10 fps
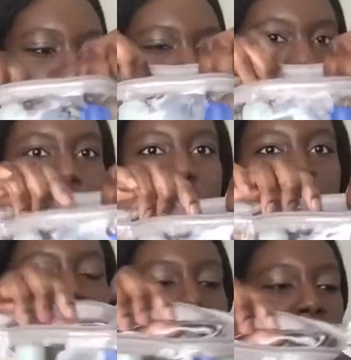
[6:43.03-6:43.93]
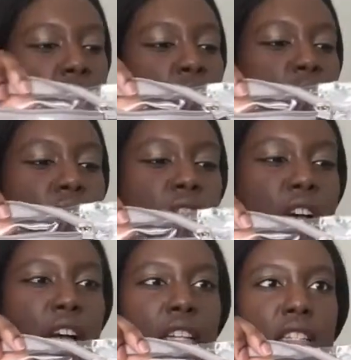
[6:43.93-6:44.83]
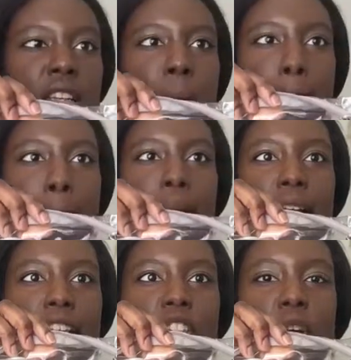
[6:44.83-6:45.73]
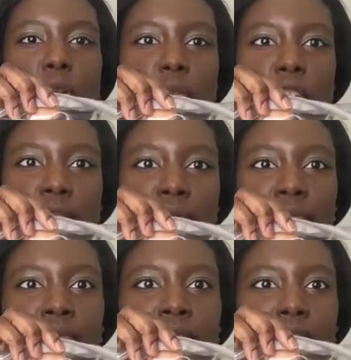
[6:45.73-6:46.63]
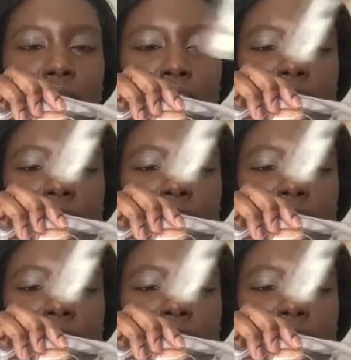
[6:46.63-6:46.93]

bag as well. We've got my toner that